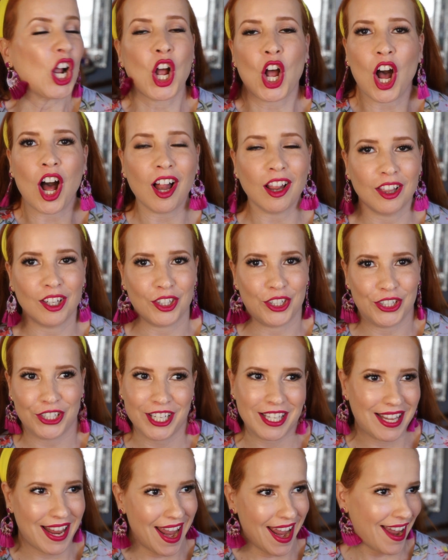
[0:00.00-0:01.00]

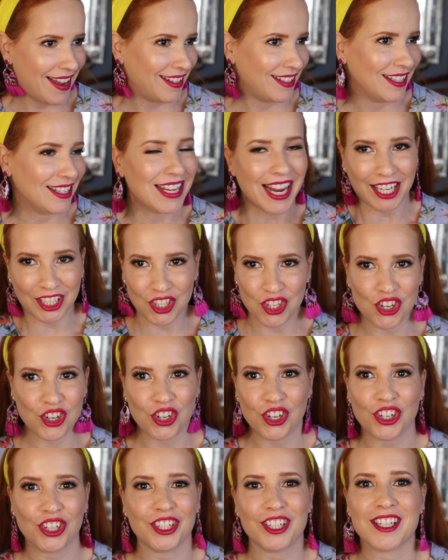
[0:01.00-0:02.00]
colors and
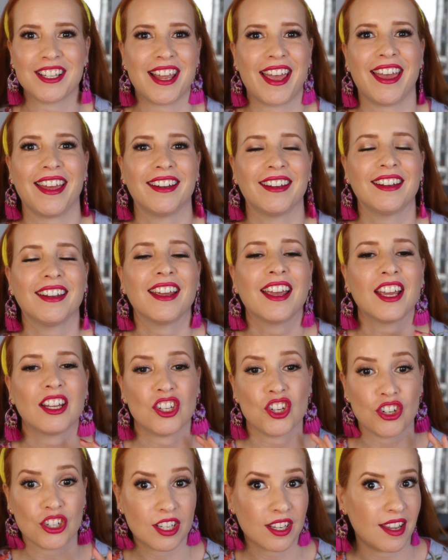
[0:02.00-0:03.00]
textures,
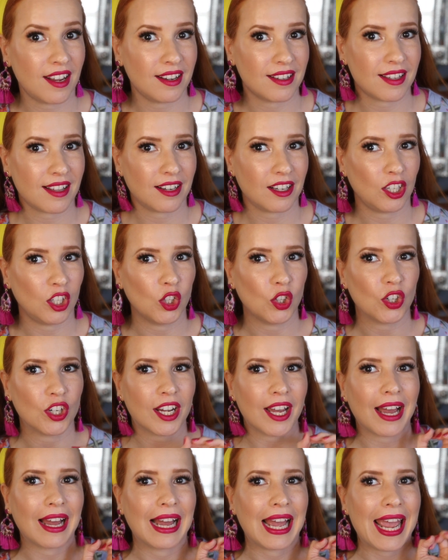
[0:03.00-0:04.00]
and your skin is gonna
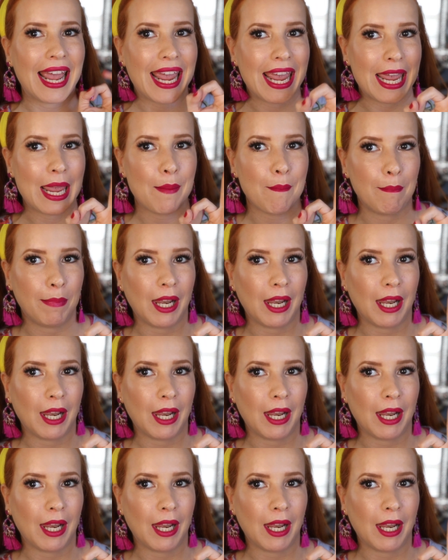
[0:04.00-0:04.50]
look A+.